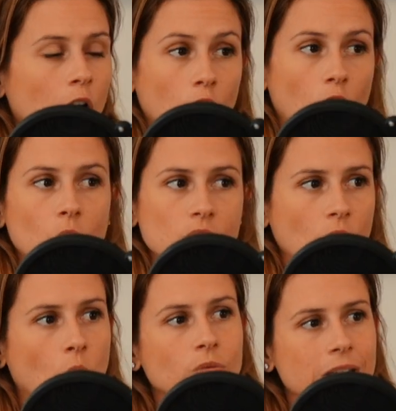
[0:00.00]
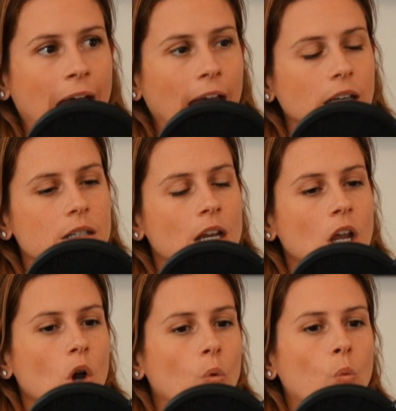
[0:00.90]
a close contact
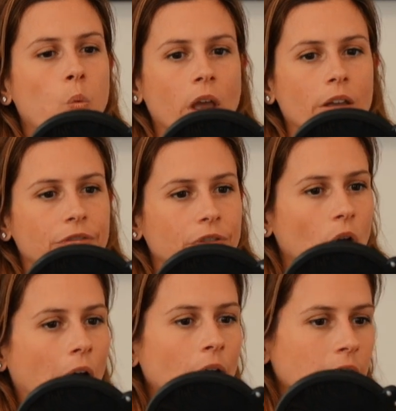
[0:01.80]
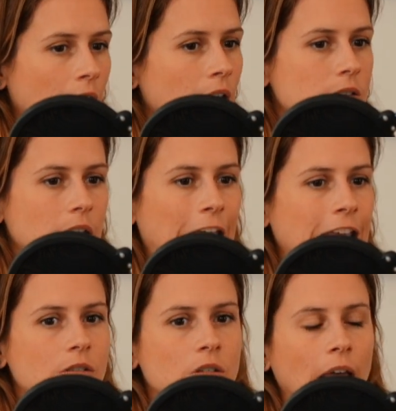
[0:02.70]
with your audience,
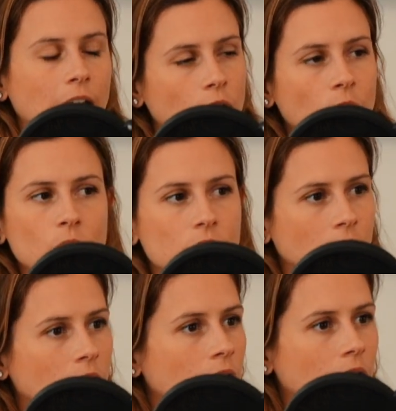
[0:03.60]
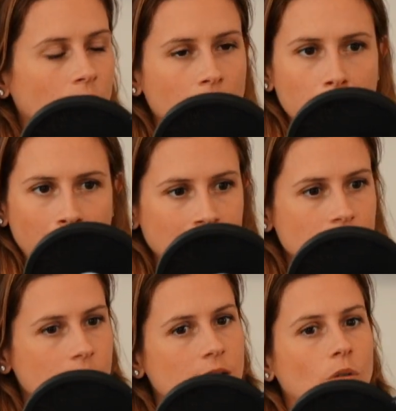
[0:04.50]
it's like losing an
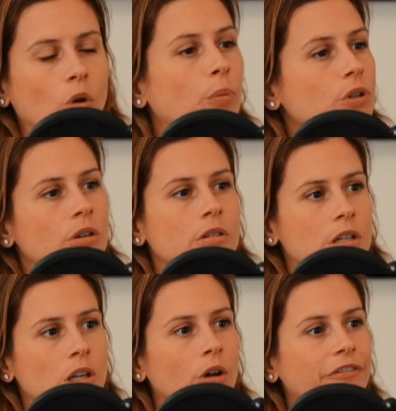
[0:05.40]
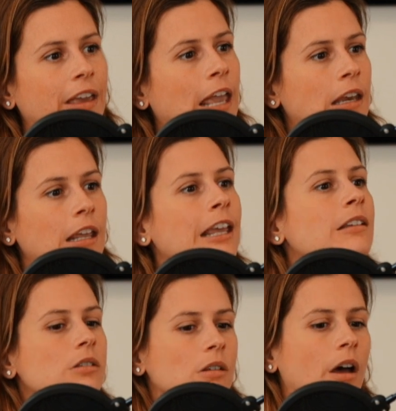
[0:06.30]
immense opportunity of gaining
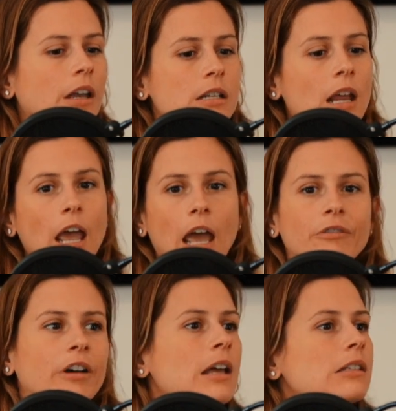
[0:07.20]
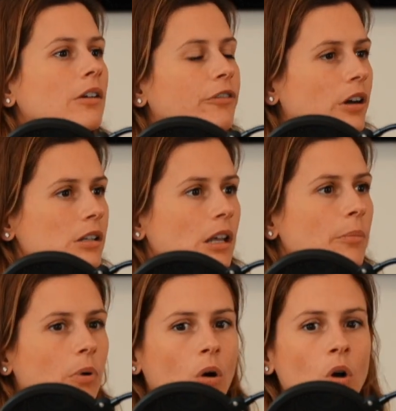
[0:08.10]
insight. And Vanessa, for
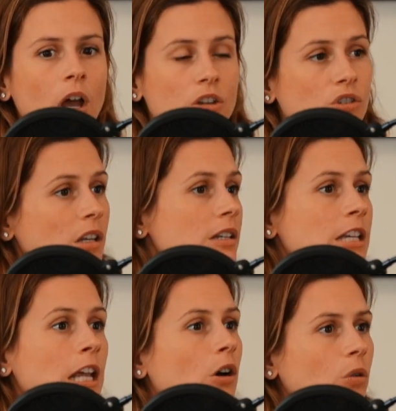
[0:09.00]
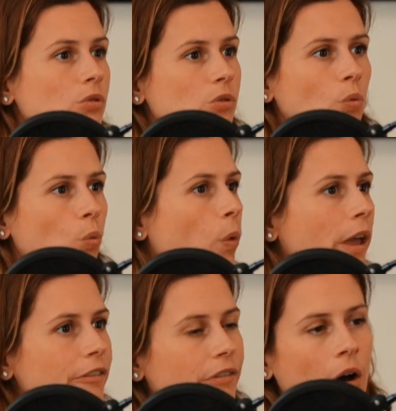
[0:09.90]
example, she deals
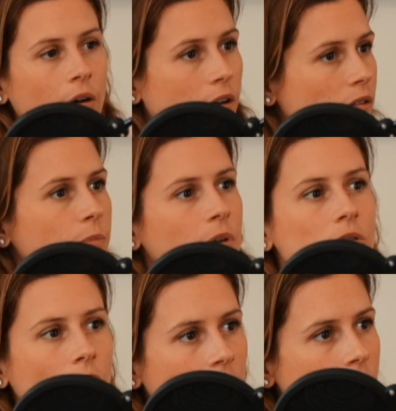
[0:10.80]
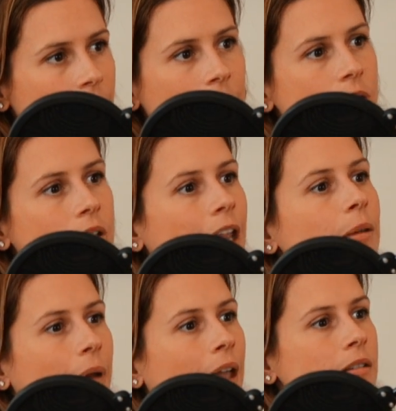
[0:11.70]
with our customers on a
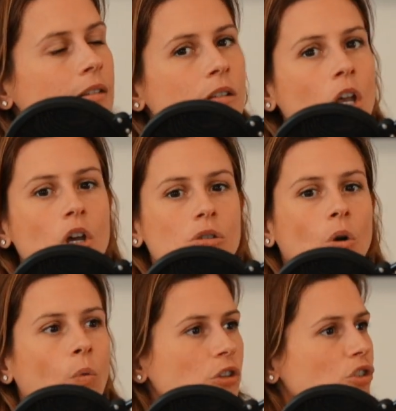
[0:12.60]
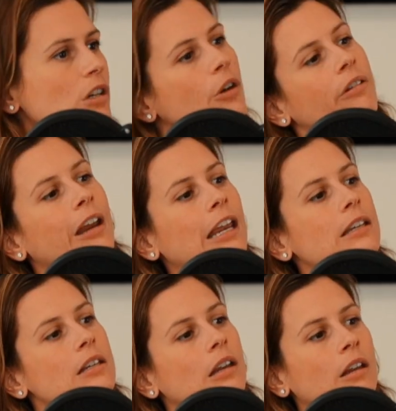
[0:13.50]
day-to-day basis. So when she
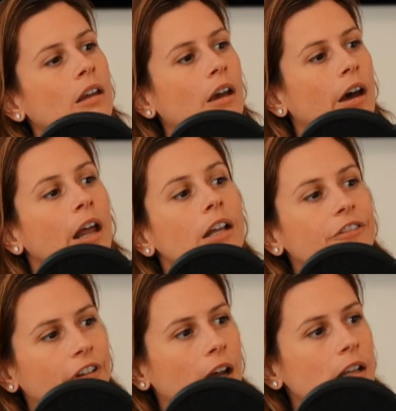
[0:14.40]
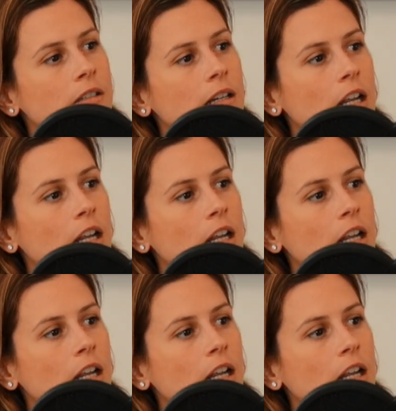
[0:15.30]
creating an advert,